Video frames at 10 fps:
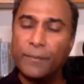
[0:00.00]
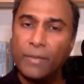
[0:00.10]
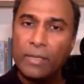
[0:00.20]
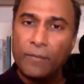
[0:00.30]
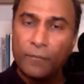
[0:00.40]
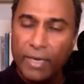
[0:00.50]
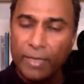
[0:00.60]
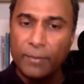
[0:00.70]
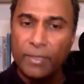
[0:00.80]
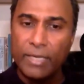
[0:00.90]
but
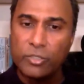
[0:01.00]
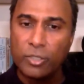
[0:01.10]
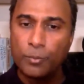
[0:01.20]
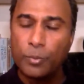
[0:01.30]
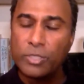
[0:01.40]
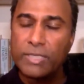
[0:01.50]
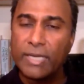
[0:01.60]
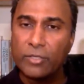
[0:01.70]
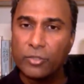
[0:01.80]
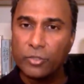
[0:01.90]
vitamin A is going to
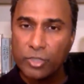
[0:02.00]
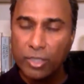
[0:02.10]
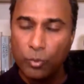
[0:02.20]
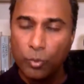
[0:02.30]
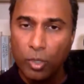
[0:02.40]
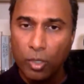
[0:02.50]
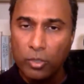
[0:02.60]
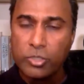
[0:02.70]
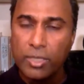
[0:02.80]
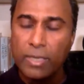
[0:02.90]
protect your cell
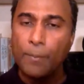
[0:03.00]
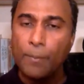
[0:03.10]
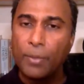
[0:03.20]
walls,